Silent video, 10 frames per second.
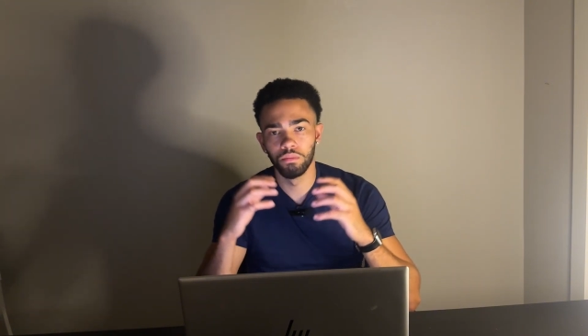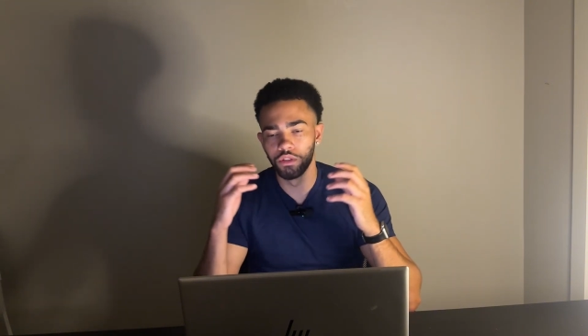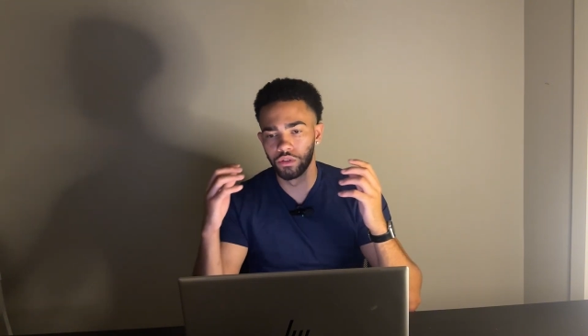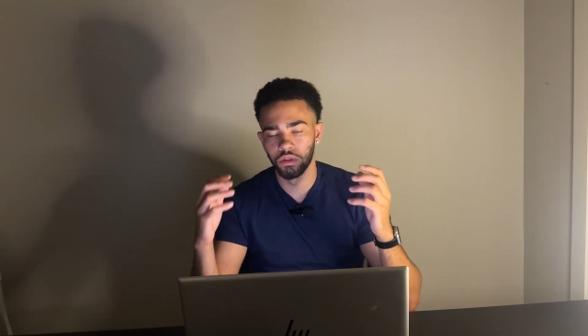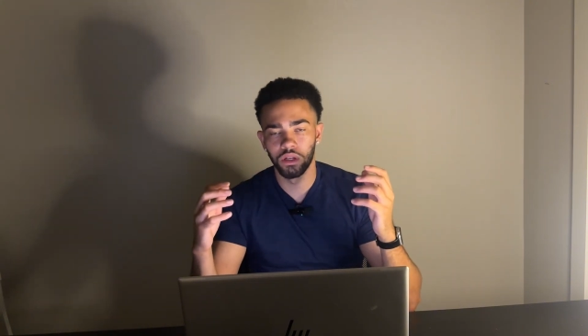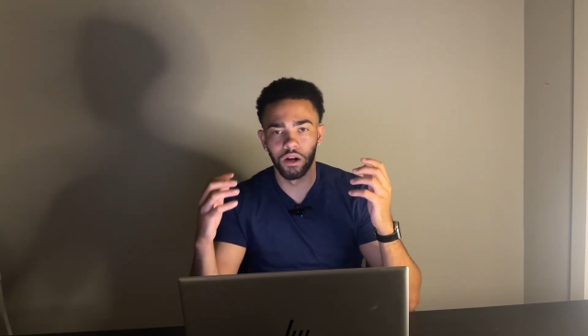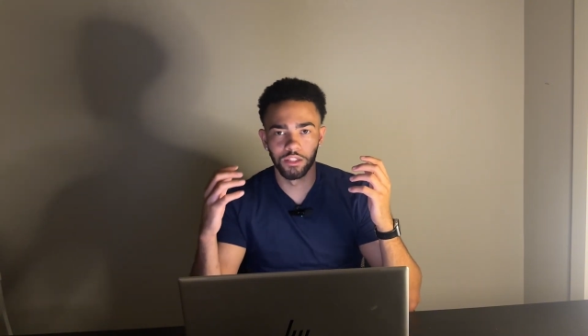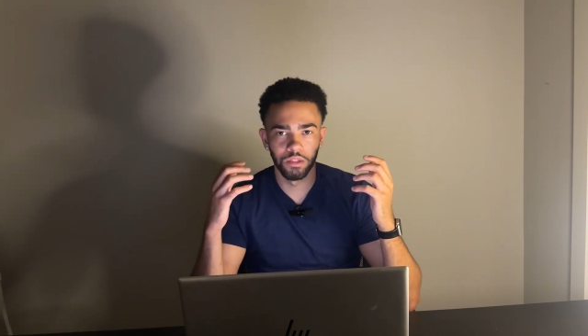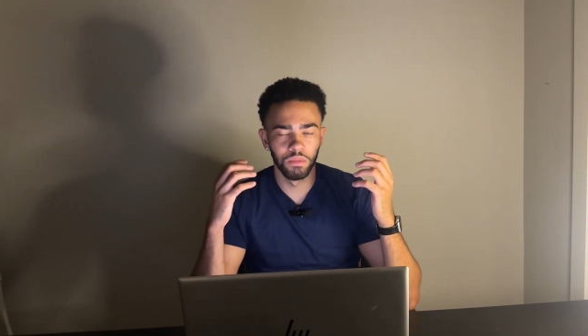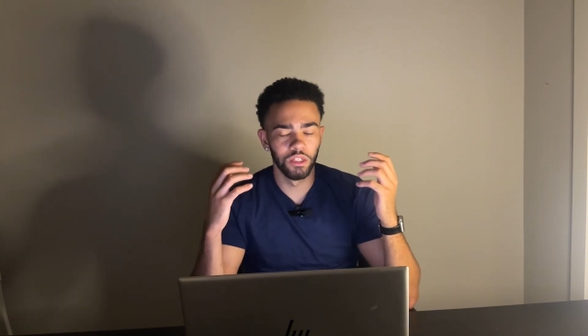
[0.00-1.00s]
Be sure to
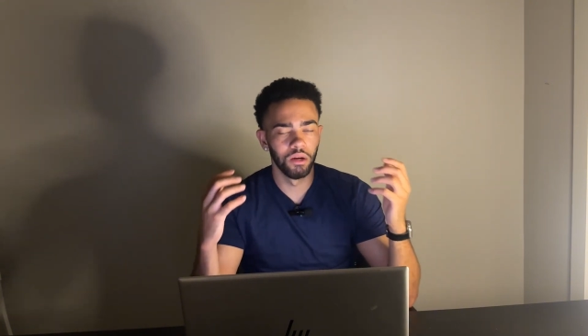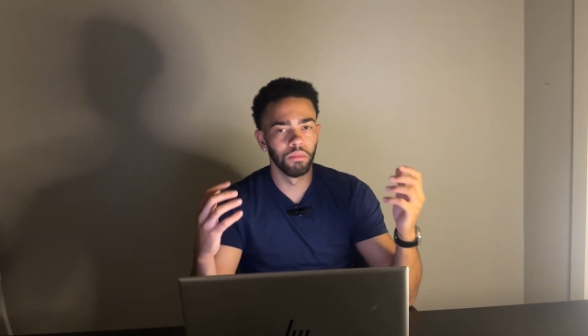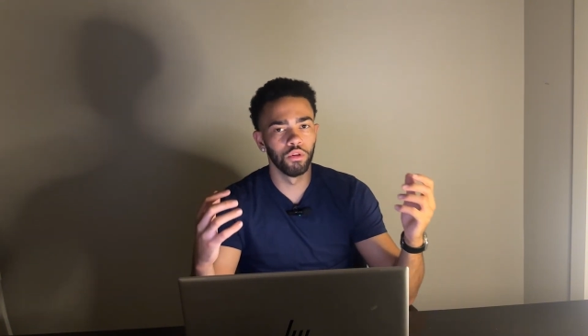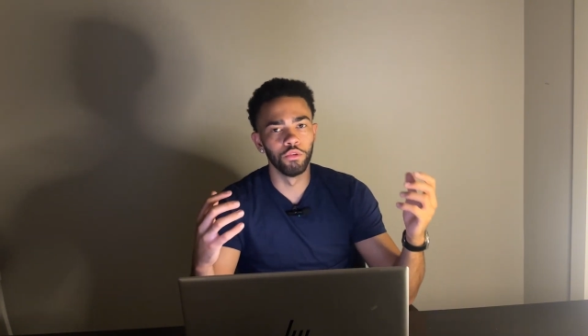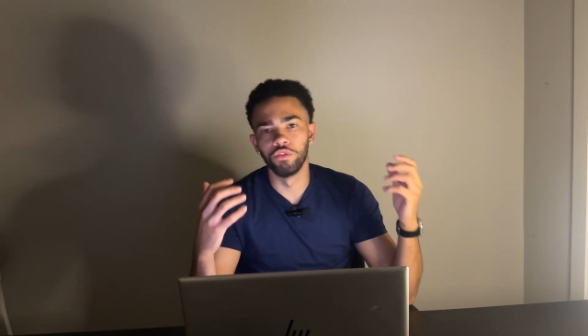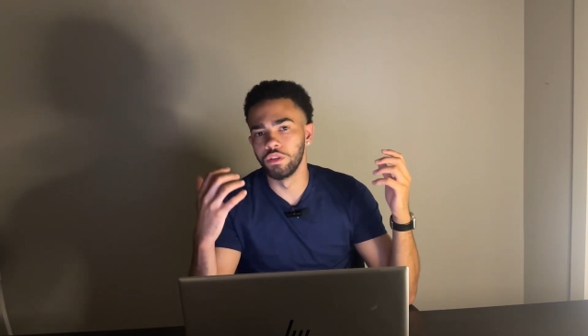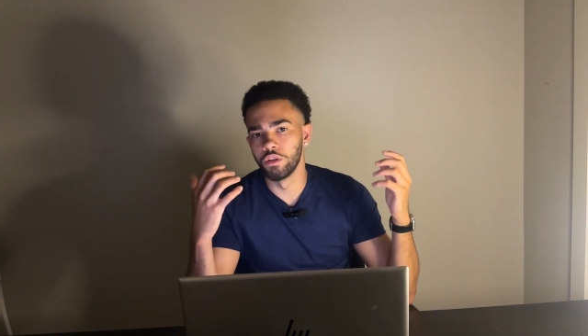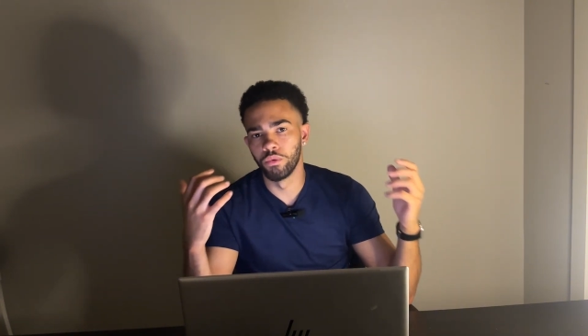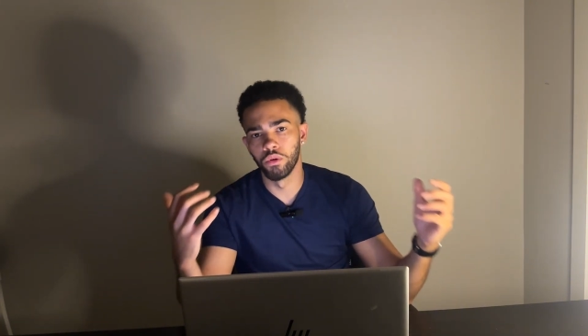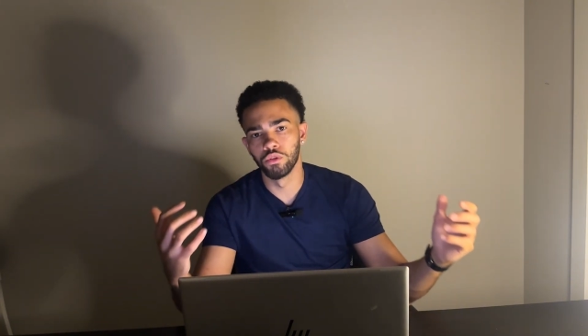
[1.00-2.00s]
contact me down below if you
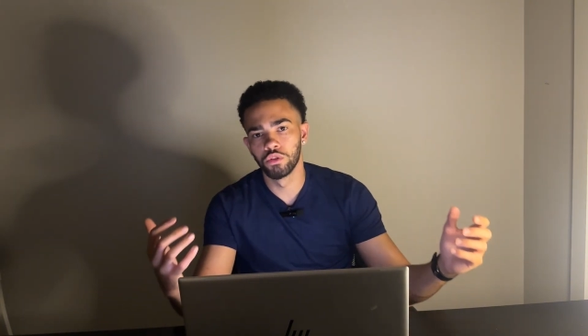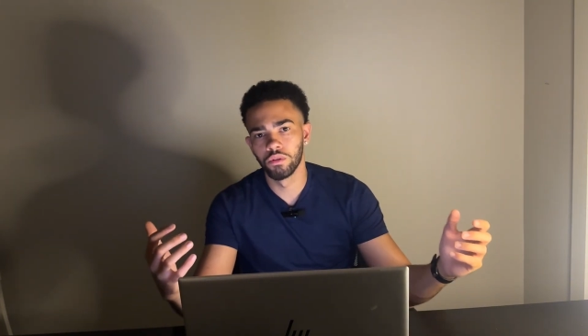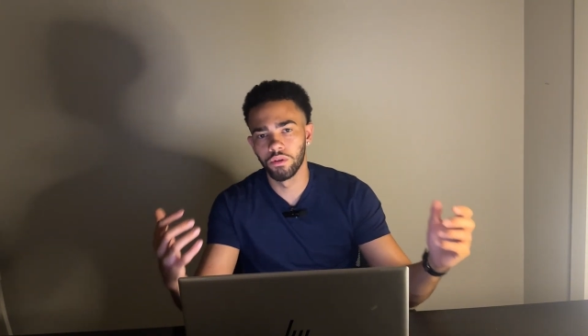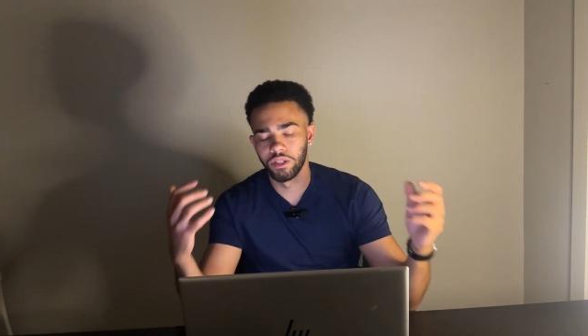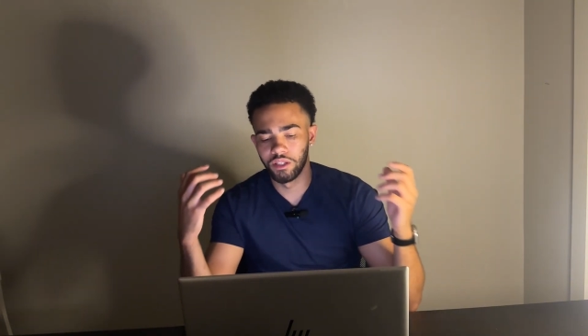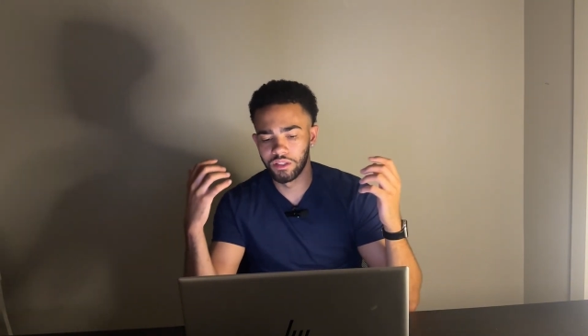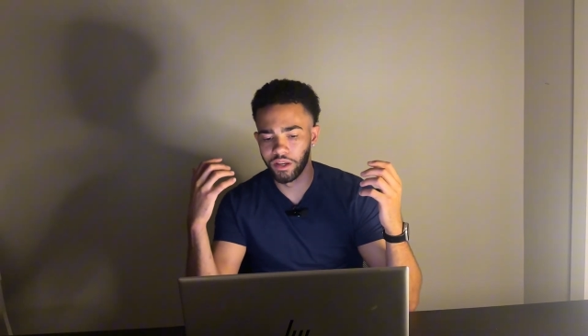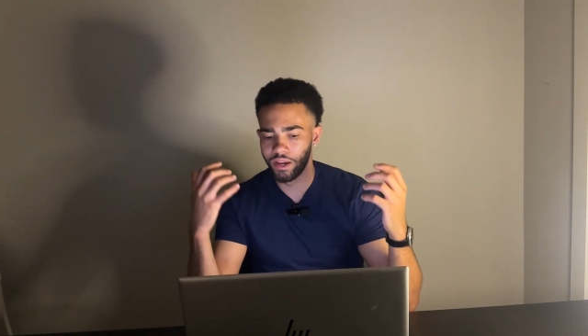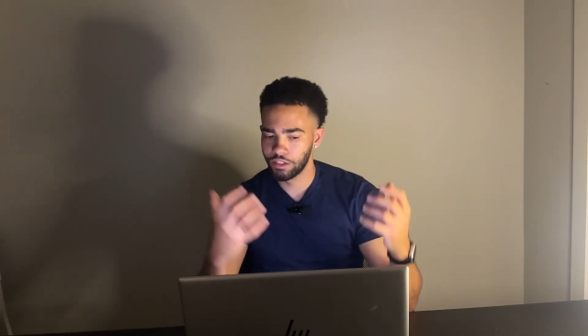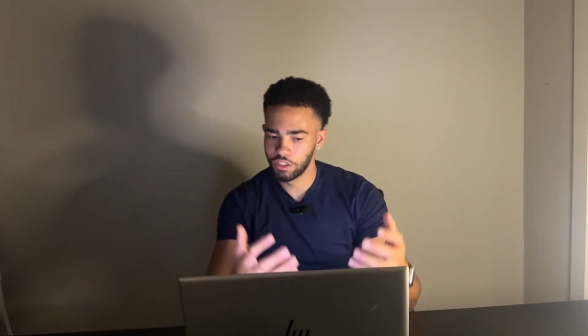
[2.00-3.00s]
need a realtor. You need
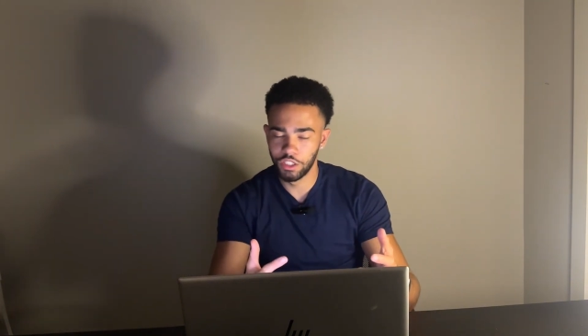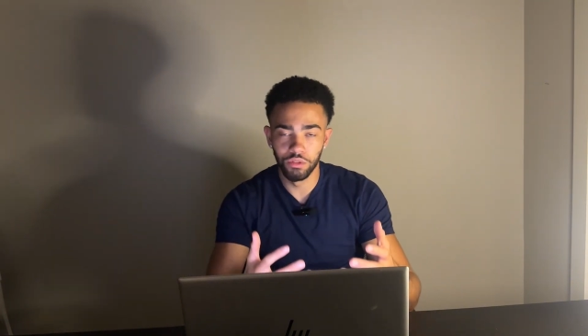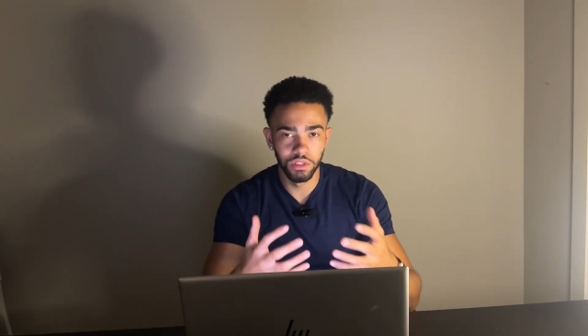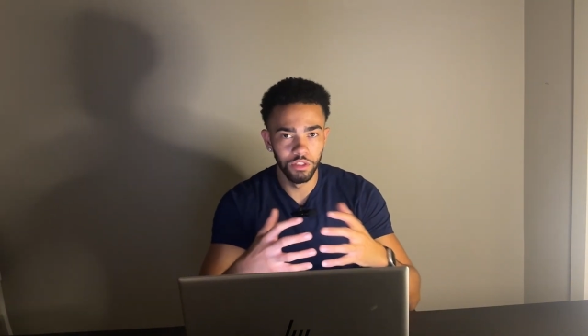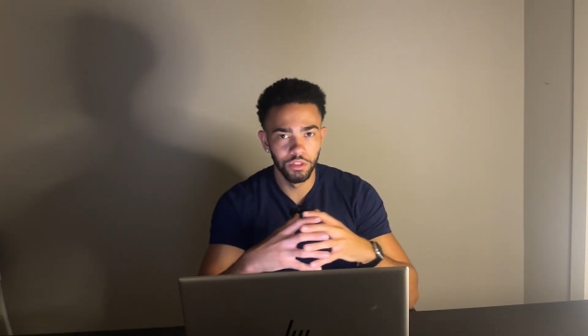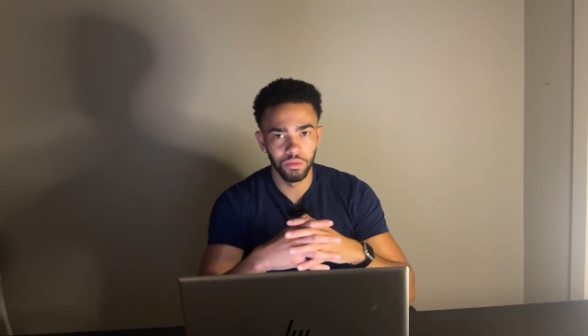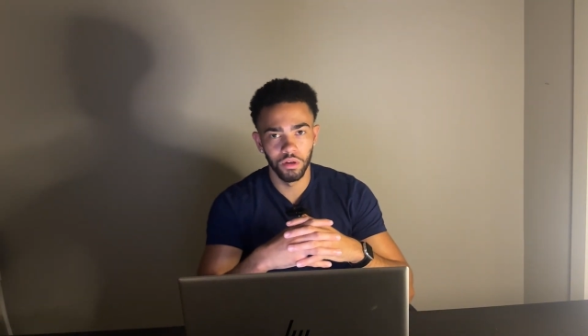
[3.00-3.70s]
to execute these